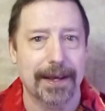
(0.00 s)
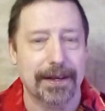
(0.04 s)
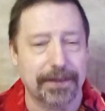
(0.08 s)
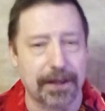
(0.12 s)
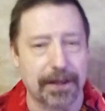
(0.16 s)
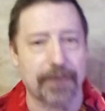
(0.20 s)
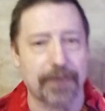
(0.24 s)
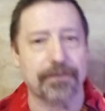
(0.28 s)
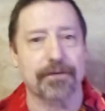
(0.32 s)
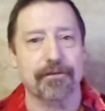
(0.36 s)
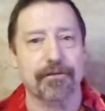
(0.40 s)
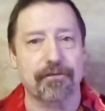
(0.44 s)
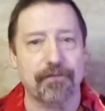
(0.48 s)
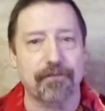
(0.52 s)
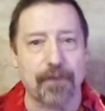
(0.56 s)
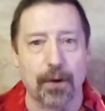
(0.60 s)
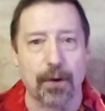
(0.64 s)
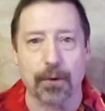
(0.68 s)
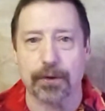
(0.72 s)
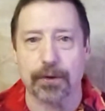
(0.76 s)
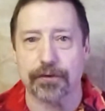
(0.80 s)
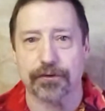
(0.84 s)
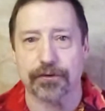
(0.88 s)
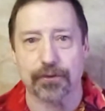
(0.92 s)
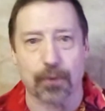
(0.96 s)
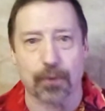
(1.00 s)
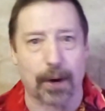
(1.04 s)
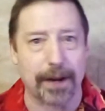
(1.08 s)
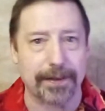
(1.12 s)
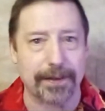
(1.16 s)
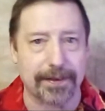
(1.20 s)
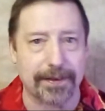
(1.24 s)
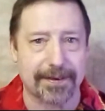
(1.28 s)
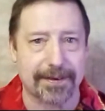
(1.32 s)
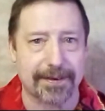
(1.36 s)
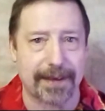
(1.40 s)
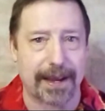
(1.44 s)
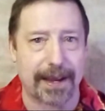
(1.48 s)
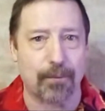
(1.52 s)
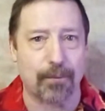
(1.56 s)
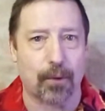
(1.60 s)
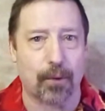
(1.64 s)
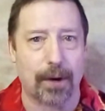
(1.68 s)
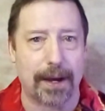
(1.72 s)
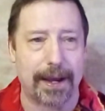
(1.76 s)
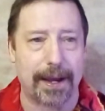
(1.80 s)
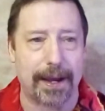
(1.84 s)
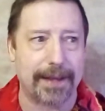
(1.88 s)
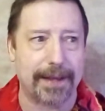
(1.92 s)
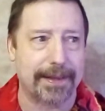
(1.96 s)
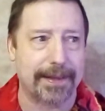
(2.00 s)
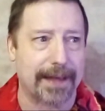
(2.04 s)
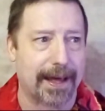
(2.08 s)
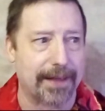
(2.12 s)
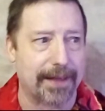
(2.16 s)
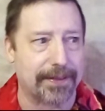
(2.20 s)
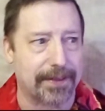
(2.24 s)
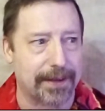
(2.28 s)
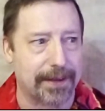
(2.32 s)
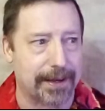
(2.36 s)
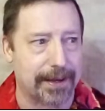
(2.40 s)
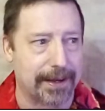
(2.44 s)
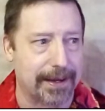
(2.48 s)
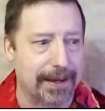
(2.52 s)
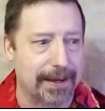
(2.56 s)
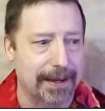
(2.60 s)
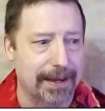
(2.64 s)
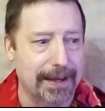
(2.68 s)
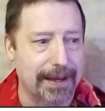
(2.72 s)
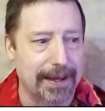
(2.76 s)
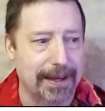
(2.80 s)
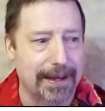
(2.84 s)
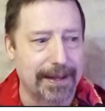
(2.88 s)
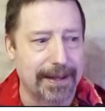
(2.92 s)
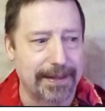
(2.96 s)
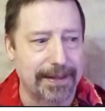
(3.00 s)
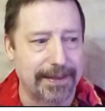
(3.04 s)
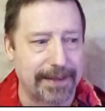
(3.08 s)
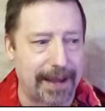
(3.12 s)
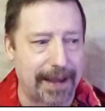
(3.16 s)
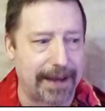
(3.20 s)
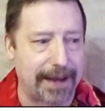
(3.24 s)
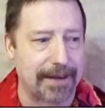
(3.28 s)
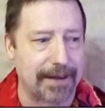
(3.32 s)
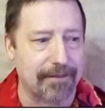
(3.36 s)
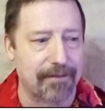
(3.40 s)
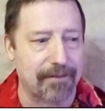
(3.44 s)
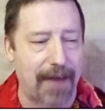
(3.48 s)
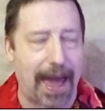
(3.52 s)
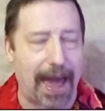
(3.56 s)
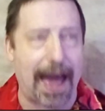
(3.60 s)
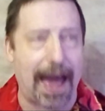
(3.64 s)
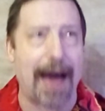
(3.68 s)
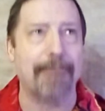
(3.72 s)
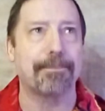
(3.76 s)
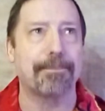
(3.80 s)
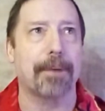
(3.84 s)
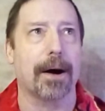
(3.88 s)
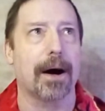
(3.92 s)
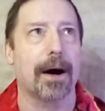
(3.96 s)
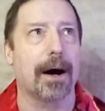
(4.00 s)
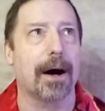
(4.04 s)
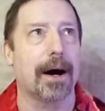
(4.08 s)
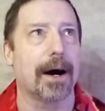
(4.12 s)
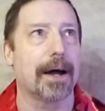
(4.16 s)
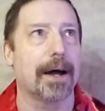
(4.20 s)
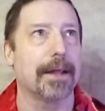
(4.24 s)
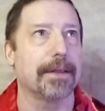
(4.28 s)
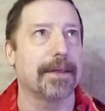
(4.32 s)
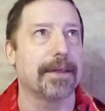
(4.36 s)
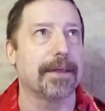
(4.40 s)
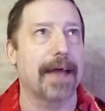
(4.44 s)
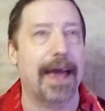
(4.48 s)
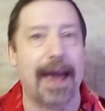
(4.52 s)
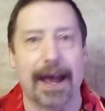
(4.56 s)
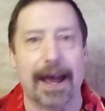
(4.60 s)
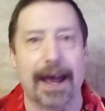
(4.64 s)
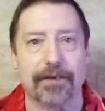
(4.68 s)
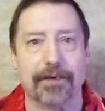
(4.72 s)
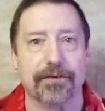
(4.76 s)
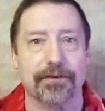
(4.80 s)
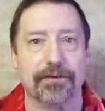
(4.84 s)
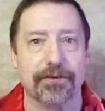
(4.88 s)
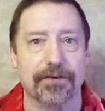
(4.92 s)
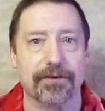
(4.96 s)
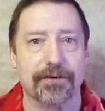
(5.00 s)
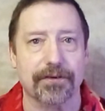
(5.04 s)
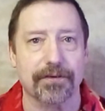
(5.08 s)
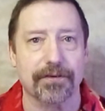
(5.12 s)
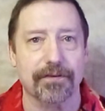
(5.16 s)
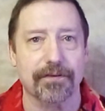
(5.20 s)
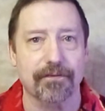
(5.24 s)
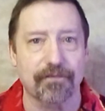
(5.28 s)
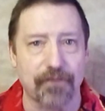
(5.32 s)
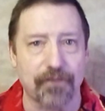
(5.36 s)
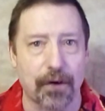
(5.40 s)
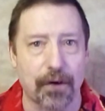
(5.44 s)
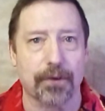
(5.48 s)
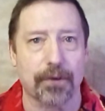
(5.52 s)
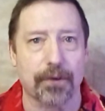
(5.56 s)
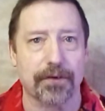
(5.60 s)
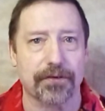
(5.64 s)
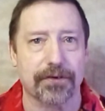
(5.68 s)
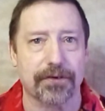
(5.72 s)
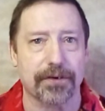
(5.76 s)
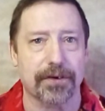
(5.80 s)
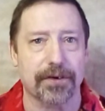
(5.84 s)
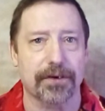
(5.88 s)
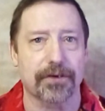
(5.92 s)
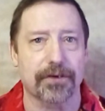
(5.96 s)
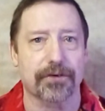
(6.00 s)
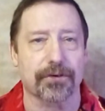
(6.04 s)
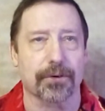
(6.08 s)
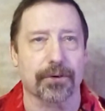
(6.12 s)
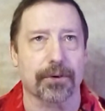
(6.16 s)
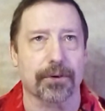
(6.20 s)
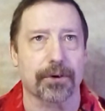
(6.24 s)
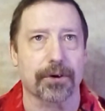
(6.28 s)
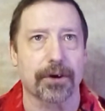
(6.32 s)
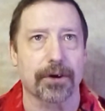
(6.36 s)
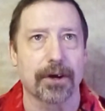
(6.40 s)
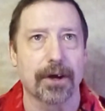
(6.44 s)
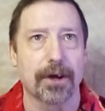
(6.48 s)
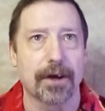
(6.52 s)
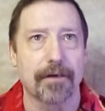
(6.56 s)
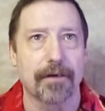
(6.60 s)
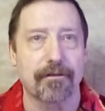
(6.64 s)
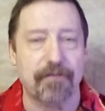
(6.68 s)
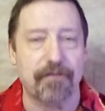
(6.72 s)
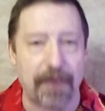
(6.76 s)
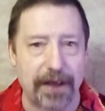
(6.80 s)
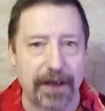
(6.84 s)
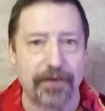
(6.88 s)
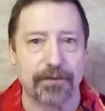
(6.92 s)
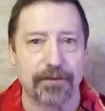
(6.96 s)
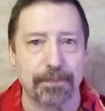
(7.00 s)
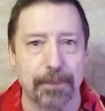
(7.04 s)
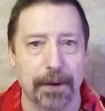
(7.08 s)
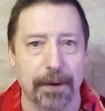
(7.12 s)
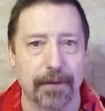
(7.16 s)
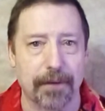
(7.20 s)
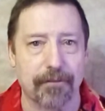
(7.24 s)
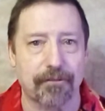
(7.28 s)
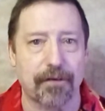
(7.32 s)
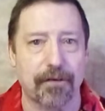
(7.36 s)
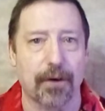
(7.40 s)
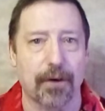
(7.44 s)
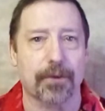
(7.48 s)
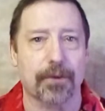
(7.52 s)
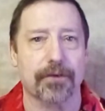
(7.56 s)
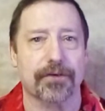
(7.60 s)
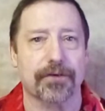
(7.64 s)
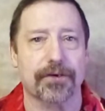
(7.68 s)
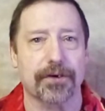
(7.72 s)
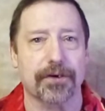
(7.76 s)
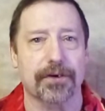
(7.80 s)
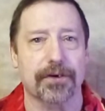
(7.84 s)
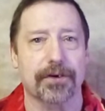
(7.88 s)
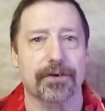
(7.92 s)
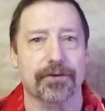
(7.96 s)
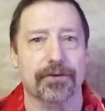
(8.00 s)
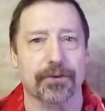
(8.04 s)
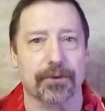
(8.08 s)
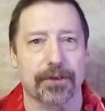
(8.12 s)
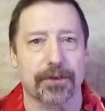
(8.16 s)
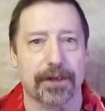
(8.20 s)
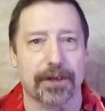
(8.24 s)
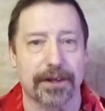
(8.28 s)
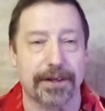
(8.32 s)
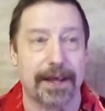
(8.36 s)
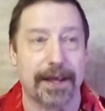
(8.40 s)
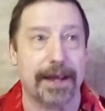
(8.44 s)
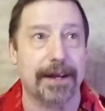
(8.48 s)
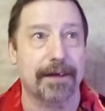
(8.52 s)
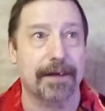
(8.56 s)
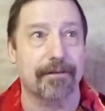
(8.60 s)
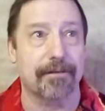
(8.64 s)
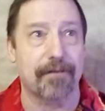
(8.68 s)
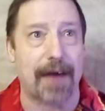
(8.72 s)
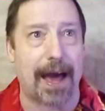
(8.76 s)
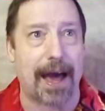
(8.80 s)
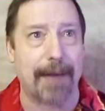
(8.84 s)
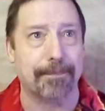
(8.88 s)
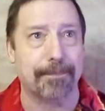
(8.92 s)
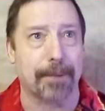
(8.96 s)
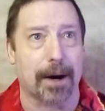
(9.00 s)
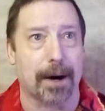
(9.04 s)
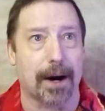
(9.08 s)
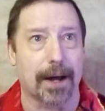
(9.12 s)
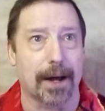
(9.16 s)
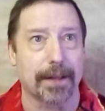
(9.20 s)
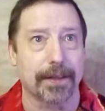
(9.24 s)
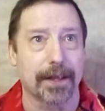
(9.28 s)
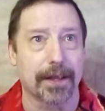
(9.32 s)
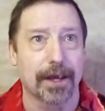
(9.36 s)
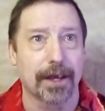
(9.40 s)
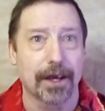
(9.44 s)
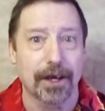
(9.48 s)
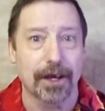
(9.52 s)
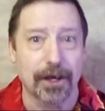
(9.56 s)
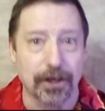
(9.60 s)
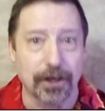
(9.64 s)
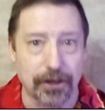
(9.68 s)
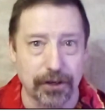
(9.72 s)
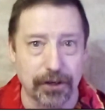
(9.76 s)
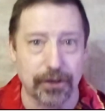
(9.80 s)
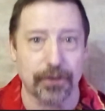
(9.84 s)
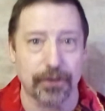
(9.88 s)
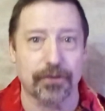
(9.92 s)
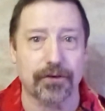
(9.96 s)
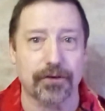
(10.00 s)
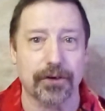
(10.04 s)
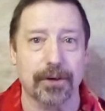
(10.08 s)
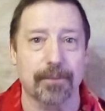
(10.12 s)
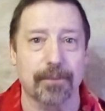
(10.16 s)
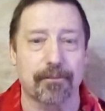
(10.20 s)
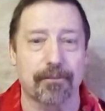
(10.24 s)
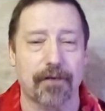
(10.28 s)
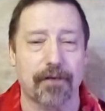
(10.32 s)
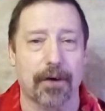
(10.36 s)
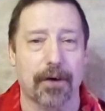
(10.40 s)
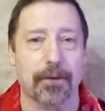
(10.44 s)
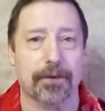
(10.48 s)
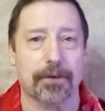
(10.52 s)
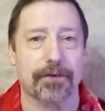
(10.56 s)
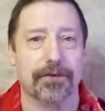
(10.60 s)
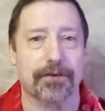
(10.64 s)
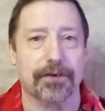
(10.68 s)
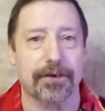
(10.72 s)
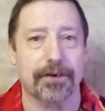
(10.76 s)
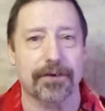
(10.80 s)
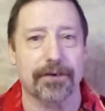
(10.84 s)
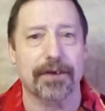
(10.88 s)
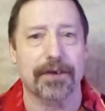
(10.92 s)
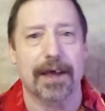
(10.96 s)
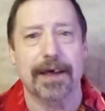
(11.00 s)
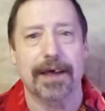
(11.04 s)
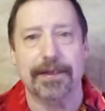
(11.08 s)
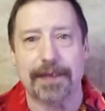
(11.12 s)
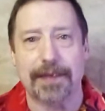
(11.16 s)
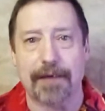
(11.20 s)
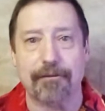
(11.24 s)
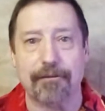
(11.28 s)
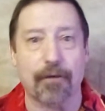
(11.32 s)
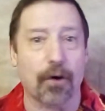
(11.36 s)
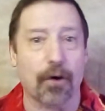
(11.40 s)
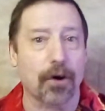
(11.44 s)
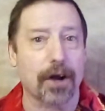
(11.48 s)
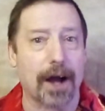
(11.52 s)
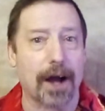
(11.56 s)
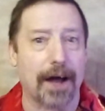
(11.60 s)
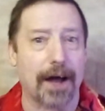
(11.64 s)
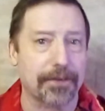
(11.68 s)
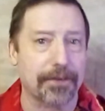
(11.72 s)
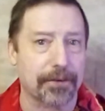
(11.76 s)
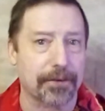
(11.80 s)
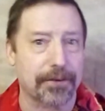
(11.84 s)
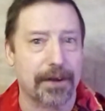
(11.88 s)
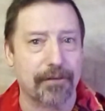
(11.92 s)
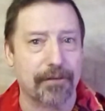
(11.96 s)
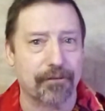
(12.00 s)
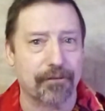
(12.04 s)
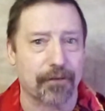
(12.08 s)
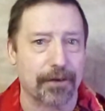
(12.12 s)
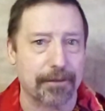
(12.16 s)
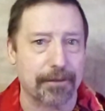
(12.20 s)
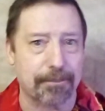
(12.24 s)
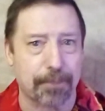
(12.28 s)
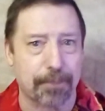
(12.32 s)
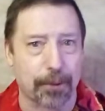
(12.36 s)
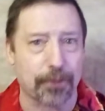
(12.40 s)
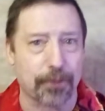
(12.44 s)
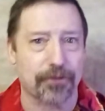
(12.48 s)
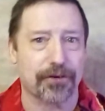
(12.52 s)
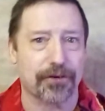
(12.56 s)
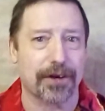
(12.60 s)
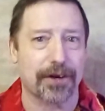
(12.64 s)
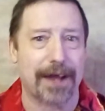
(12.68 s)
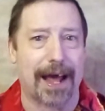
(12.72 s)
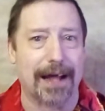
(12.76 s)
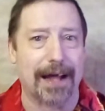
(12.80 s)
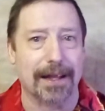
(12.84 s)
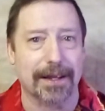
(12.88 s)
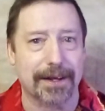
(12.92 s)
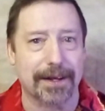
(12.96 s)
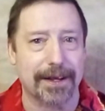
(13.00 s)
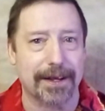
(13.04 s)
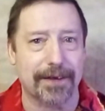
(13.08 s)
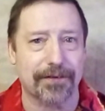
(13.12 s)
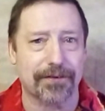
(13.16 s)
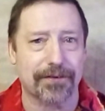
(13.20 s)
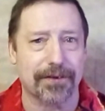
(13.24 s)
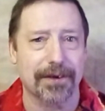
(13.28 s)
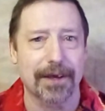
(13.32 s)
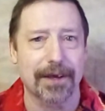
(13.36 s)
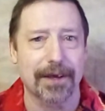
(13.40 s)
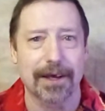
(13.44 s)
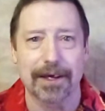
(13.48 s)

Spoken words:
Doesn't focus quite the same way that the native app on X focuses, or Facebook focuses, or the native app on YouTube focuses. They've all got their different personalities,